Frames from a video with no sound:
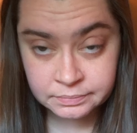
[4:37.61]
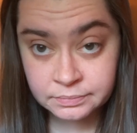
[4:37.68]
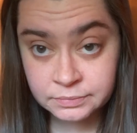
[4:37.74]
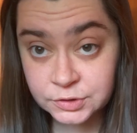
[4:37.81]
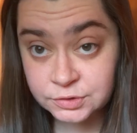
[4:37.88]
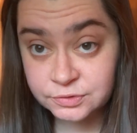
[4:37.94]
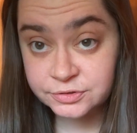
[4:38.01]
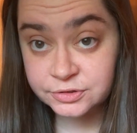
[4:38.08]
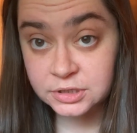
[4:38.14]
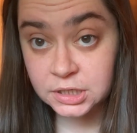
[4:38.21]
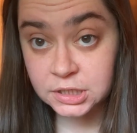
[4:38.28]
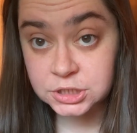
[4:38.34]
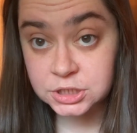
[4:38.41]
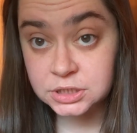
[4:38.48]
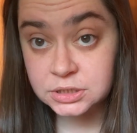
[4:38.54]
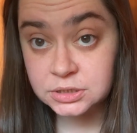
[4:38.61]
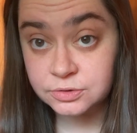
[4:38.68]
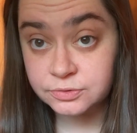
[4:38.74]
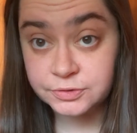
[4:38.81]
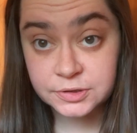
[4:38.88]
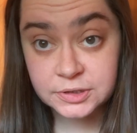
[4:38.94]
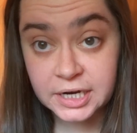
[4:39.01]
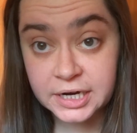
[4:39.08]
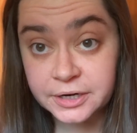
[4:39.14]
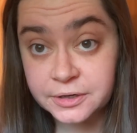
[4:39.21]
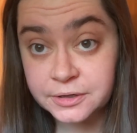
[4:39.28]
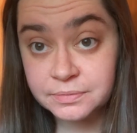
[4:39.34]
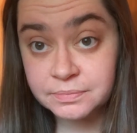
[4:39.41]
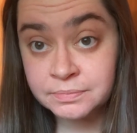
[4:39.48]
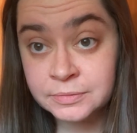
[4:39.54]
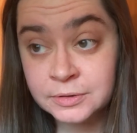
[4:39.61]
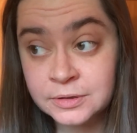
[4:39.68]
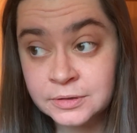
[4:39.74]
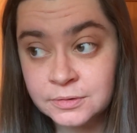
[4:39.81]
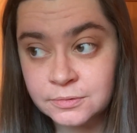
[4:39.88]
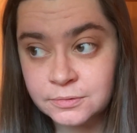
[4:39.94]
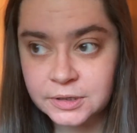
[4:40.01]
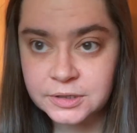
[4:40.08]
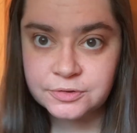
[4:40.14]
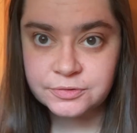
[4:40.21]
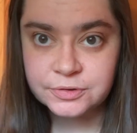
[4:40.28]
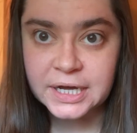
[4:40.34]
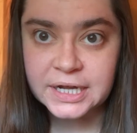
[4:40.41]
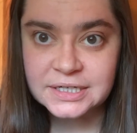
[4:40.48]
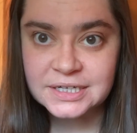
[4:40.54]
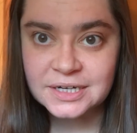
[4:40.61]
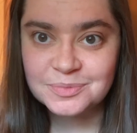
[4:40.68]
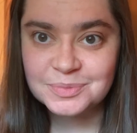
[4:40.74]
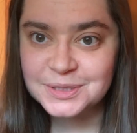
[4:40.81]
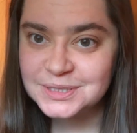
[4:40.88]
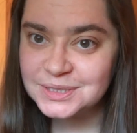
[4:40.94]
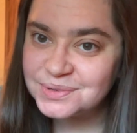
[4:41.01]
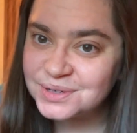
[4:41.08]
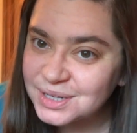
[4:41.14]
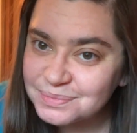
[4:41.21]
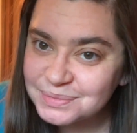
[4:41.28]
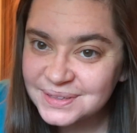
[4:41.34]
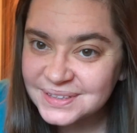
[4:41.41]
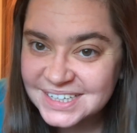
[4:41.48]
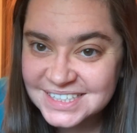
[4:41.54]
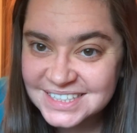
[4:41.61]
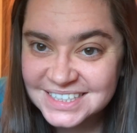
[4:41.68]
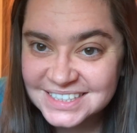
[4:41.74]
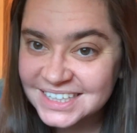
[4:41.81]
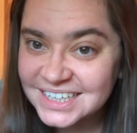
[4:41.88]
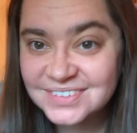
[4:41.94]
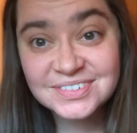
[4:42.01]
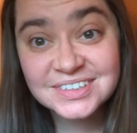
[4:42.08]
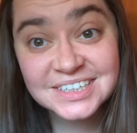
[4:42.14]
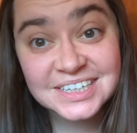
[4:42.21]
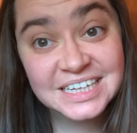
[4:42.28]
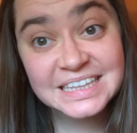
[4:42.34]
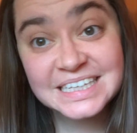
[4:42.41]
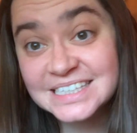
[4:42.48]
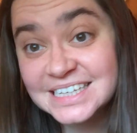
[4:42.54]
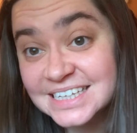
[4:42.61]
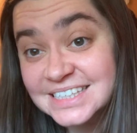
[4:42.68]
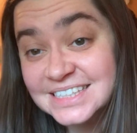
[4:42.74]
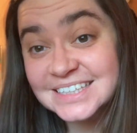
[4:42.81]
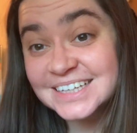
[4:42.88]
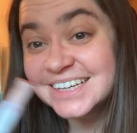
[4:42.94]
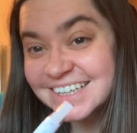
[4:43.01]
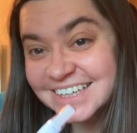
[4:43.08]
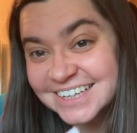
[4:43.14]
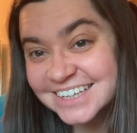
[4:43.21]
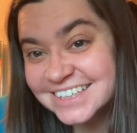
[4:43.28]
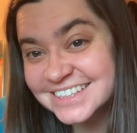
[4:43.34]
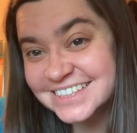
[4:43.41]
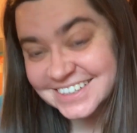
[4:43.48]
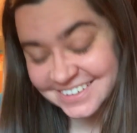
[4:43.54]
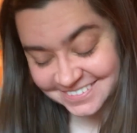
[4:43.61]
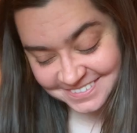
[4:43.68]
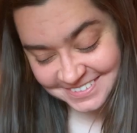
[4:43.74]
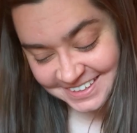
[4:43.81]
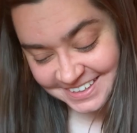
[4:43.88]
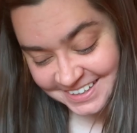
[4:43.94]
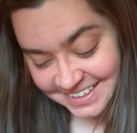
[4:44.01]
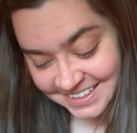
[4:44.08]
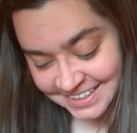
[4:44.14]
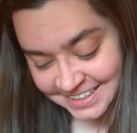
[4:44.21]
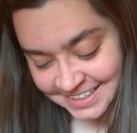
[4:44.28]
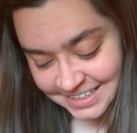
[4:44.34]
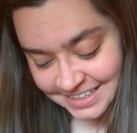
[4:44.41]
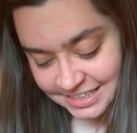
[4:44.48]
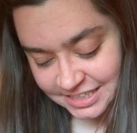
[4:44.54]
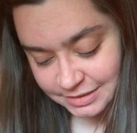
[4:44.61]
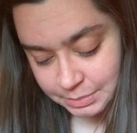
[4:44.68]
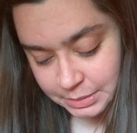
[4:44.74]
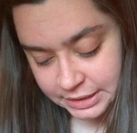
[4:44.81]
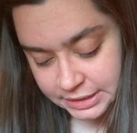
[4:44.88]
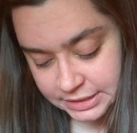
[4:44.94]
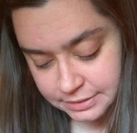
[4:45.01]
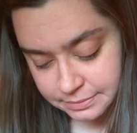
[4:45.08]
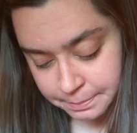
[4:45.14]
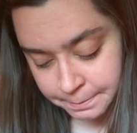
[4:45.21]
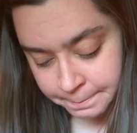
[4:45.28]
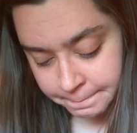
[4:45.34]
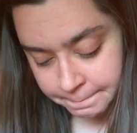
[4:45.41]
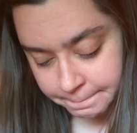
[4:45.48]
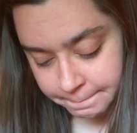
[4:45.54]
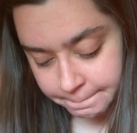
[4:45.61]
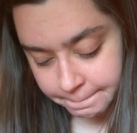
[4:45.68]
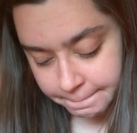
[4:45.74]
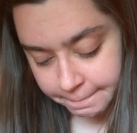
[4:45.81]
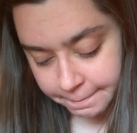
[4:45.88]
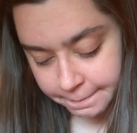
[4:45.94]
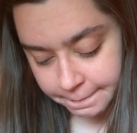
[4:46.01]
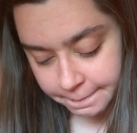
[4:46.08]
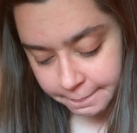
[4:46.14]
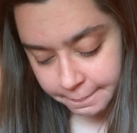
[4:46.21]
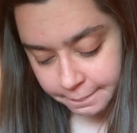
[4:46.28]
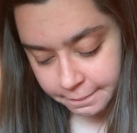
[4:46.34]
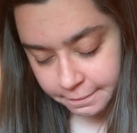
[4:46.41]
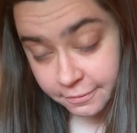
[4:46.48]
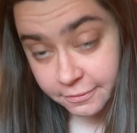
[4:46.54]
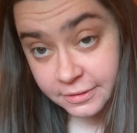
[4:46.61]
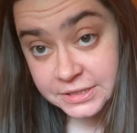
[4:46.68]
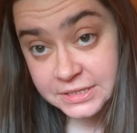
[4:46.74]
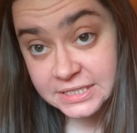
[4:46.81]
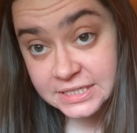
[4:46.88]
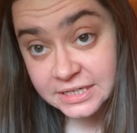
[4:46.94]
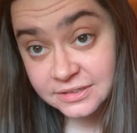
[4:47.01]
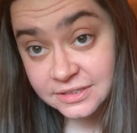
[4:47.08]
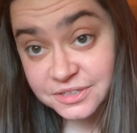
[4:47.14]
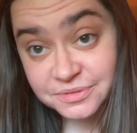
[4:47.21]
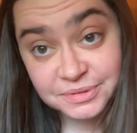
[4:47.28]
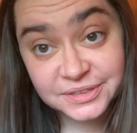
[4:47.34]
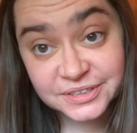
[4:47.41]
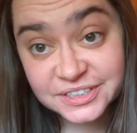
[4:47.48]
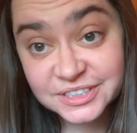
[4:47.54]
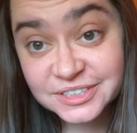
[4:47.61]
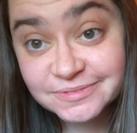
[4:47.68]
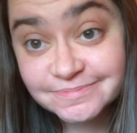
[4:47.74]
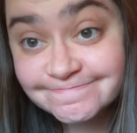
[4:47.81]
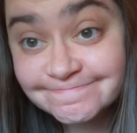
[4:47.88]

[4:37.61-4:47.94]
Don't feel nauseous, don't feel tired. I do feel kind of tired because I woke up at like 6 a.m. to take these tests. So, but that's it. So let's see how this one looks.